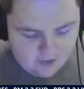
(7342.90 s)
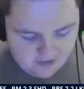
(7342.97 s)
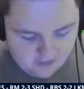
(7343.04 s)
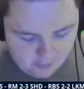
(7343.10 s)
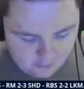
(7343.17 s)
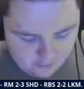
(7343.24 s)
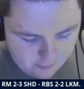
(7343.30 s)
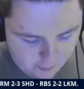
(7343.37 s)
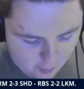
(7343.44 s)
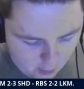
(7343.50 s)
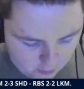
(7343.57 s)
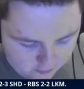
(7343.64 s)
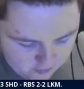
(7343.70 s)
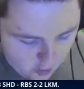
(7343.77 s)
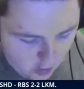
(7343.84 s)
from the centre of the
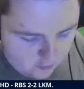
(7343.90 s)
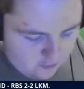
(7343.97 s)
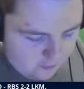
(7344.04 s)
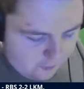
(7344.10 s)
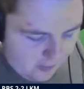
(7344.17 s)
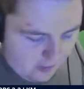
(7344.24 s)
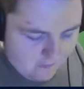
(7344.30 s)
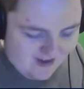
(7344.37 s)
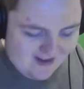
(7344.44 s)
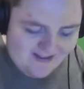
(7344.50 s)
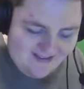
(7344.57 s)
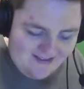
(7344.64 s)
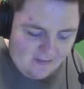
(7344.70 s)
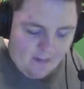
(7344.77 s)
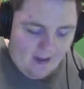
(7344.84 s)
box to the bottom right,
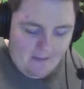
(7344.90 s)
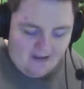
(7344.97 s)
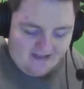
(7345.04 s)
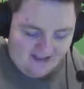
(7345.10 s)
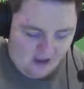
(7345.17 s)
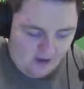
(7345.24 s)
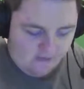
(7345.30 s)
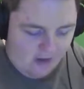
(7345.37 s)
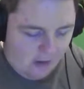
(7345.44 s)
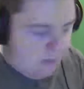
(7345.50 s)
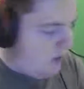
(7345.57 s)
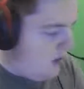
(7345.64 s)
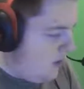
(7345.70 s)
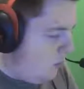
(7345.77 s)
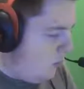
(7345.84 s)
assisted by Matteo
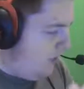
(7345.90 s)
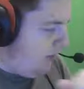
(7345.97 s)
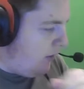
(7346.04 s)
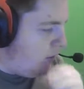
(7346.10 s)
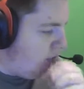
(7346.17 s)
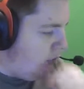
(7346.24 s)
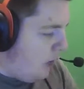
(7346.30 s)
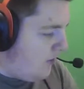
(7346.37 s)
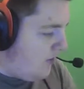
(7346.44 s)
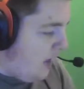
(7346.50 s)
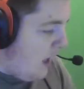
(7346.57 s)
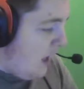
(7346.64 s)
Valbuena with a cross.